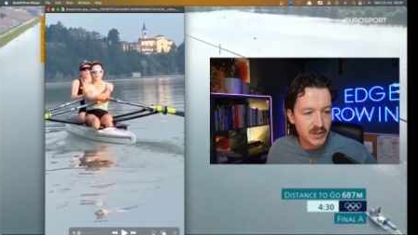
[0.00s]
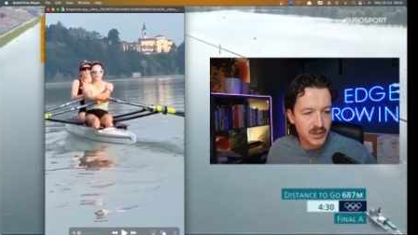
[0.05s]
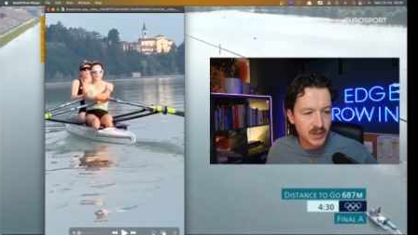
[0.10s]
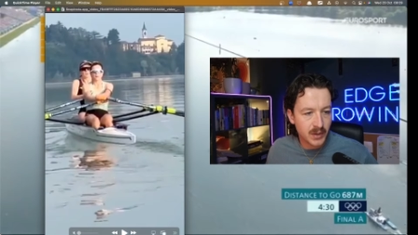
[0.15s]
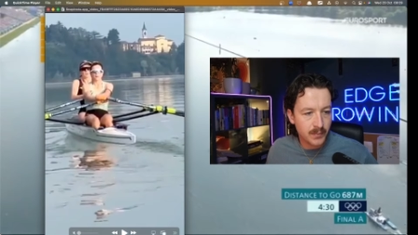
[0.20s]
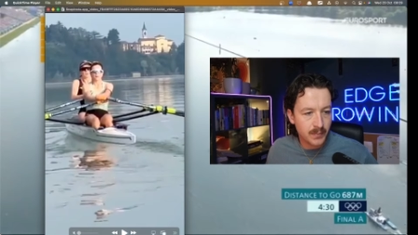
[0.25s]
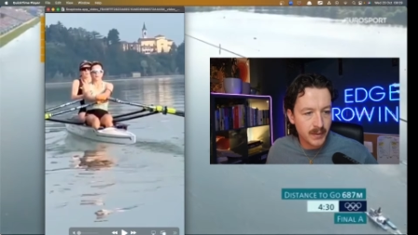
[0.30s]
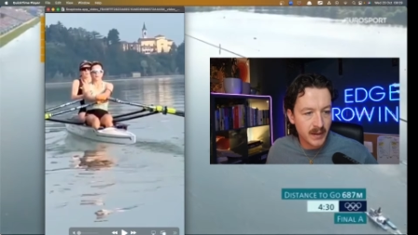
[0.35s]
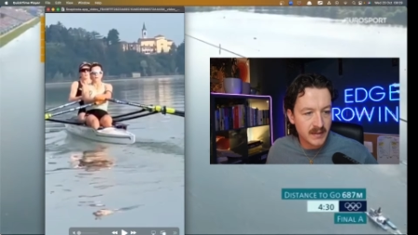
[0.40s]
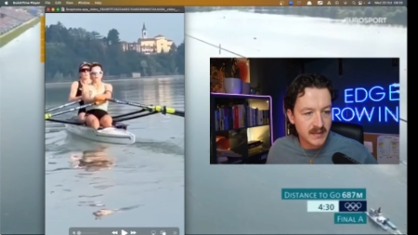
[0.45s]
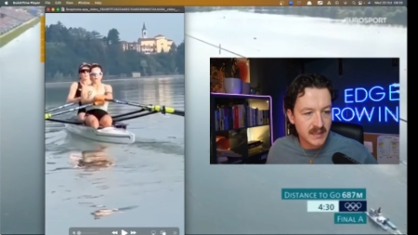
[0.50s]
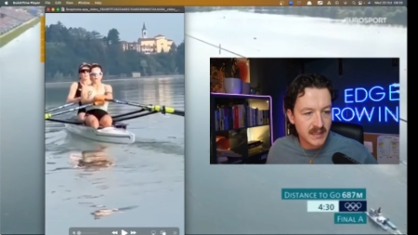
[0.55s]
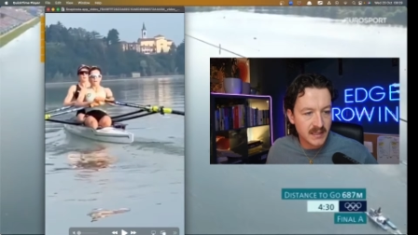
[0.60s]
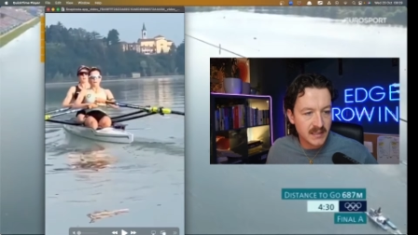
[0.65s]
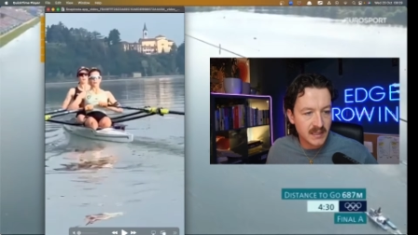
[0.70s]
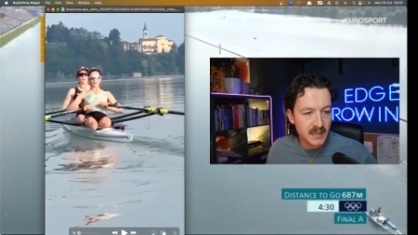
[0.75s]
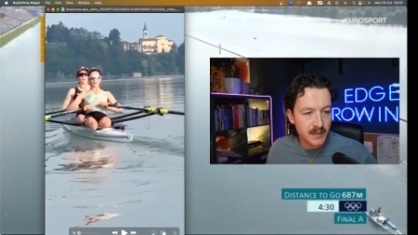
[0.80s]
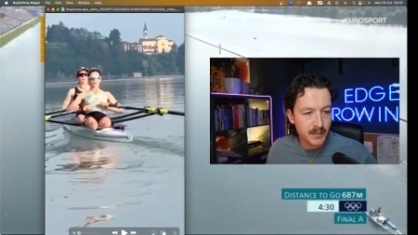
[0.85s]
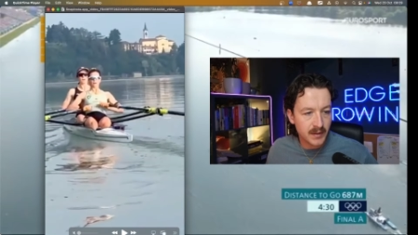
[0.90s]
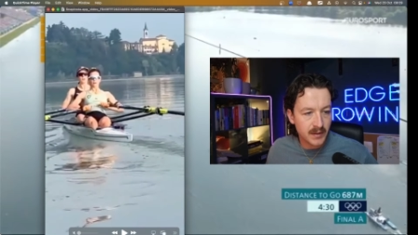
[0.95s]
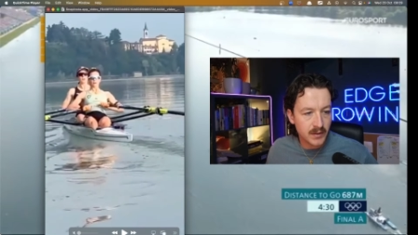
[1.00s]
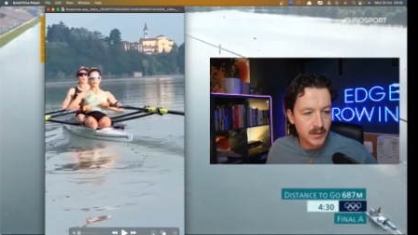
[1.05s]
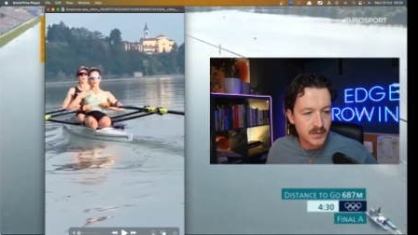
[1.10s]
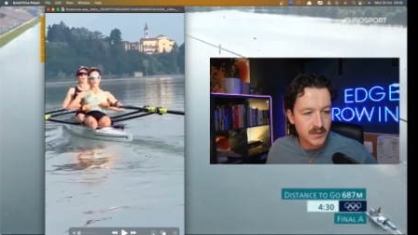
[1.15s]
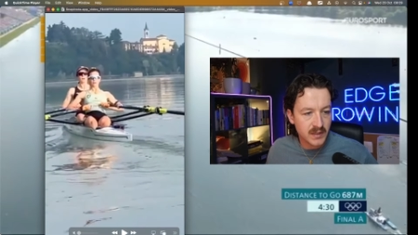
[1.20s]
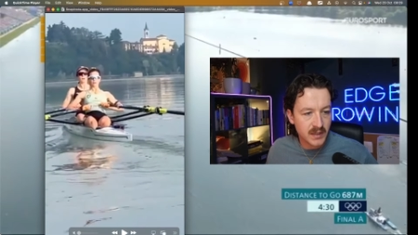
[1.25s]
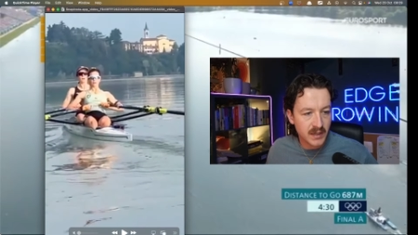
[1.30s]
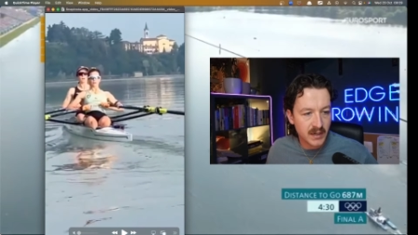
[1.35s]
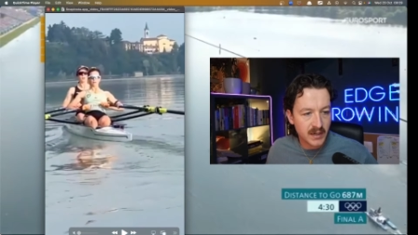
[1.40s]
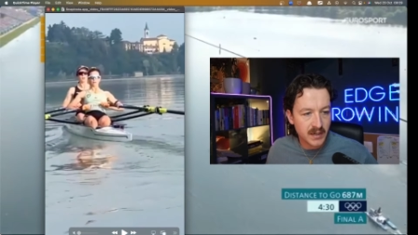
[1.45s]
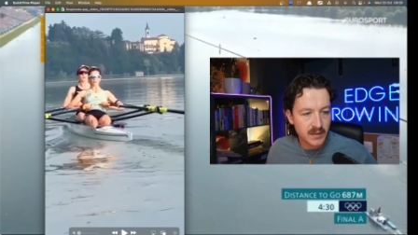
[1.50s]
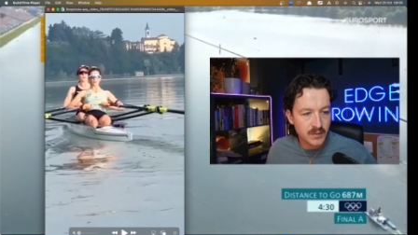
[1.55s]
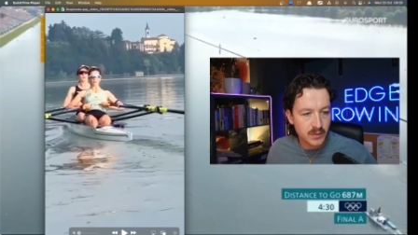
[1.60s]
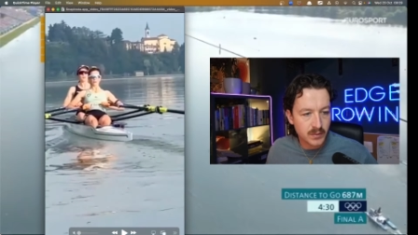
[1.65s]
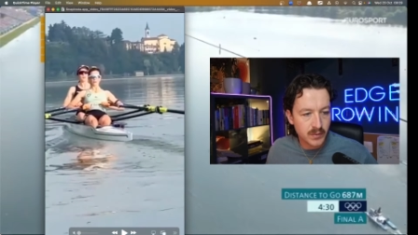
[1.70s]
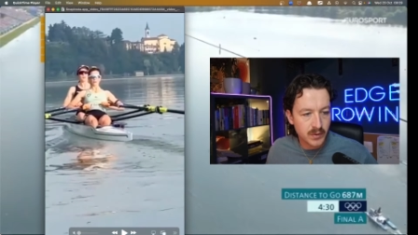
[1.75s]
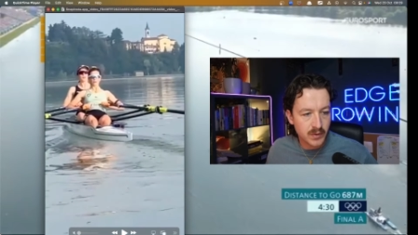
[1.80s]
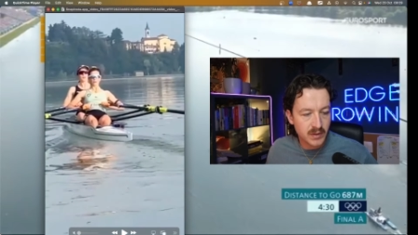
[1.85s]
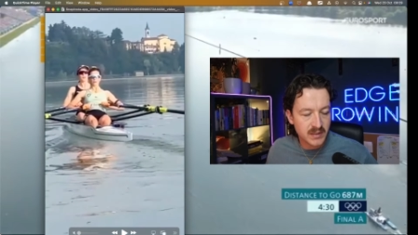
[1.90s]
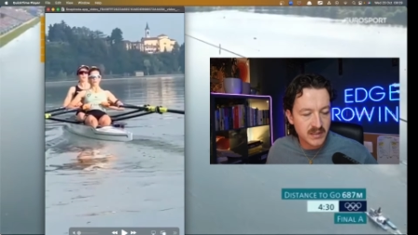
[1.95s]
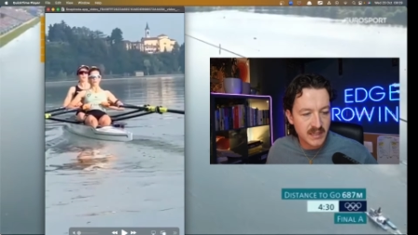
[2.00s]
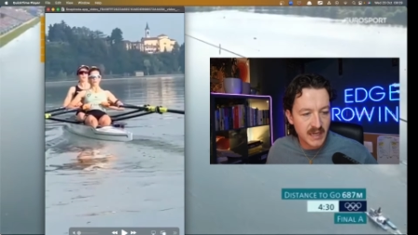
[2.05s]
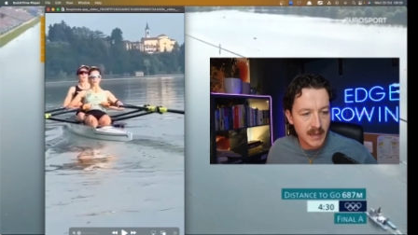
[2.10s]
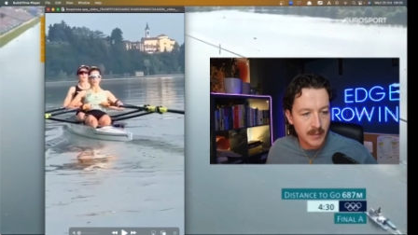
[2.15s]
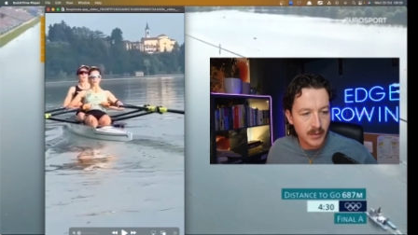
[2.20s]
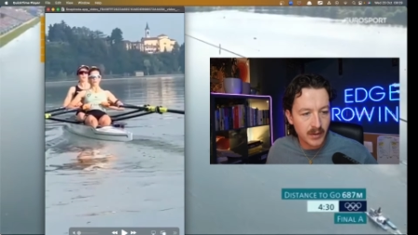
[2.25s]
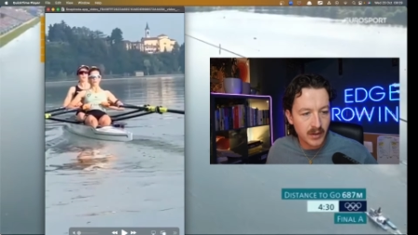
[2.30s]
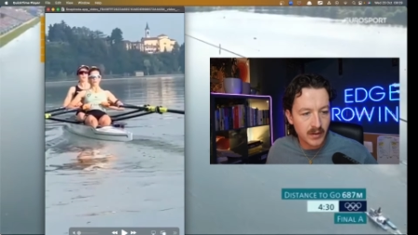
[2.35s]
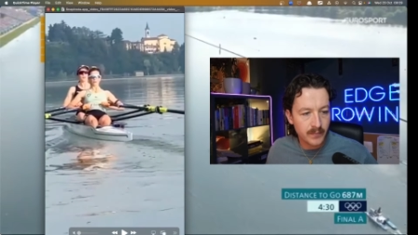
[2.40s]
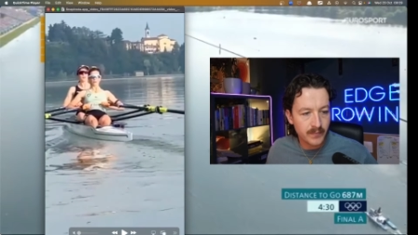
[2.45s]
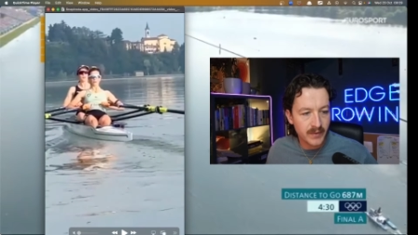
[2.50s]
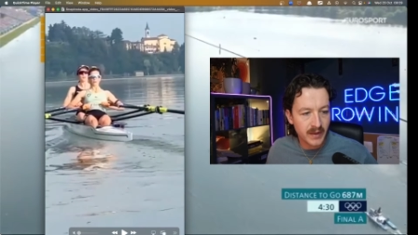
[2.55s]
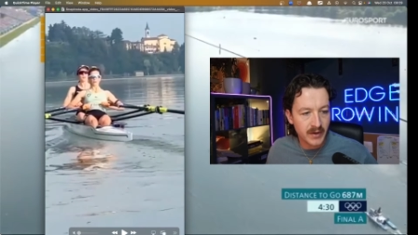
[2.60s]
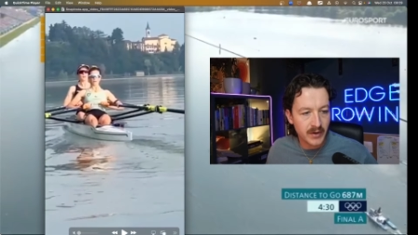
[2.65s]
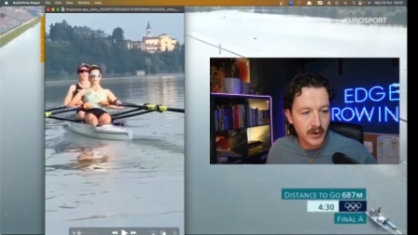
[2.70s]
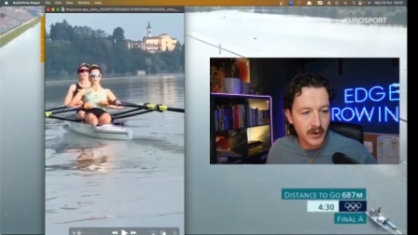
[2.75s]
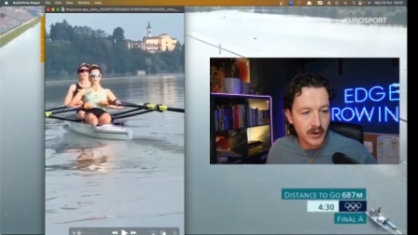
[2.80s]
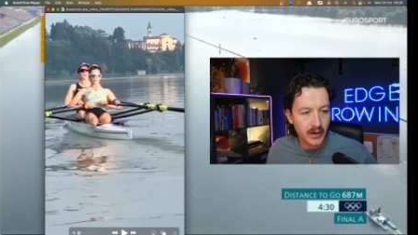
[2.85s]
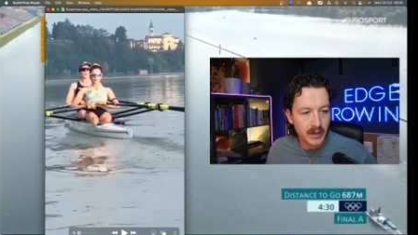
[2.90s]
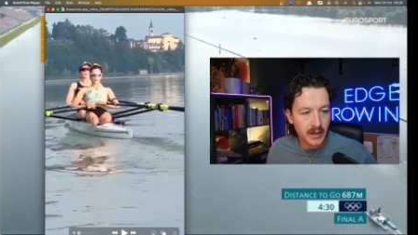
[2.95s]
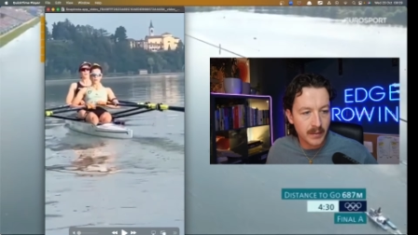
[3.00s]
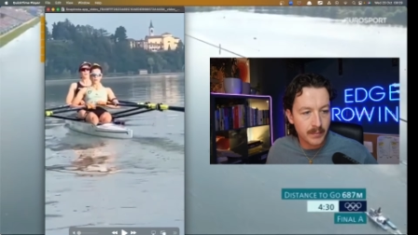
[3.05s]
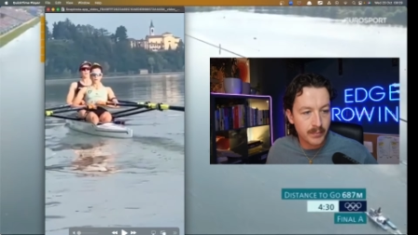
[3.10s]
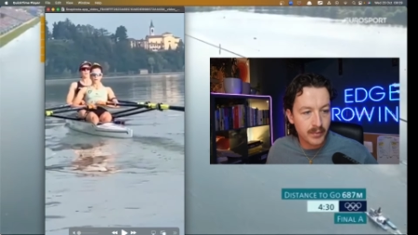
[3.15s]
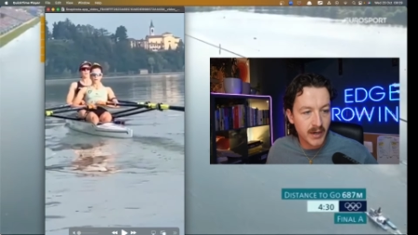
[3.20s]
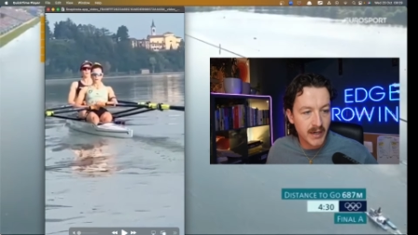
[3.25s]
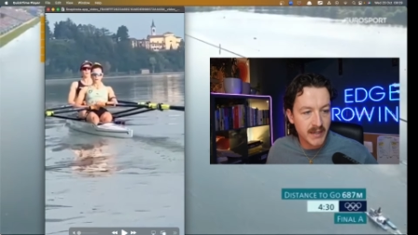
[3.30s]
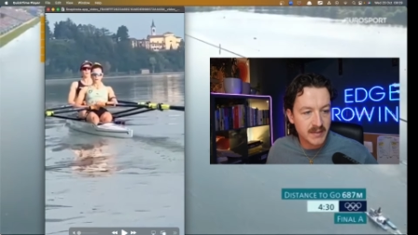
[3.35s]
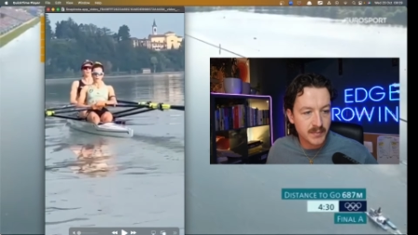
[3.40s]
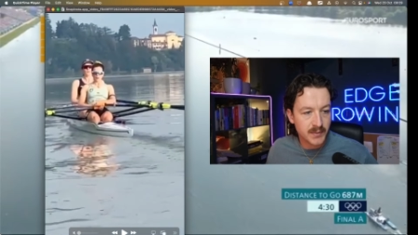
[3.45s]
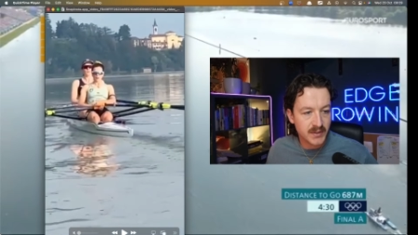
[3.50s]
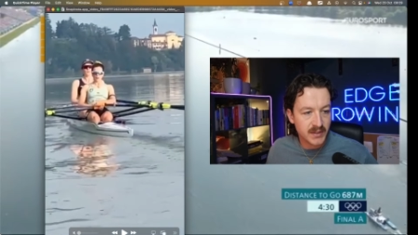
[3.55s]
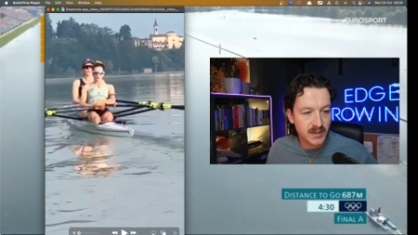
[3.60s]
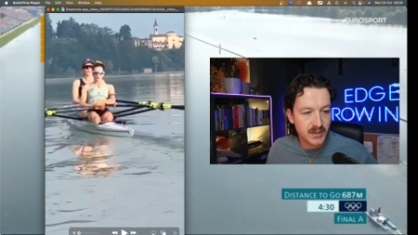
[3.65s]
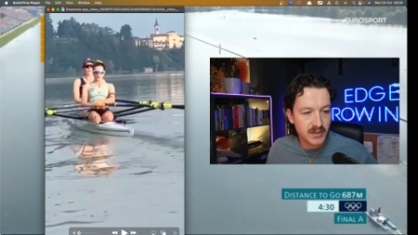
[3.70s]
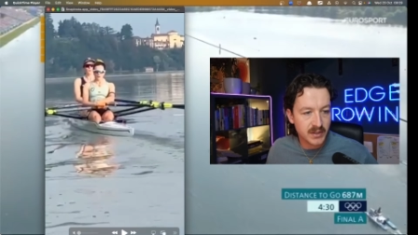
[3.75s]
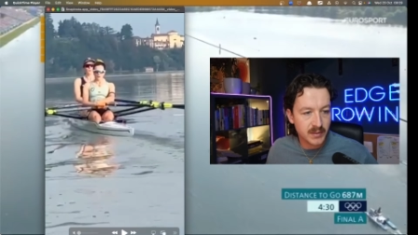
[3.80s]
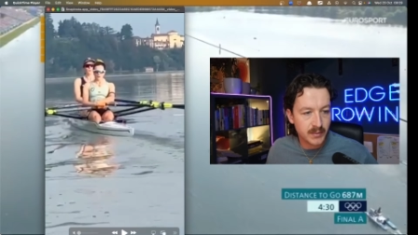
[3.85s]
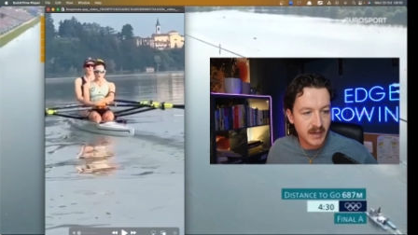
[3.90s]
it's easy to be loose here because we're more stable and not in a compressed position.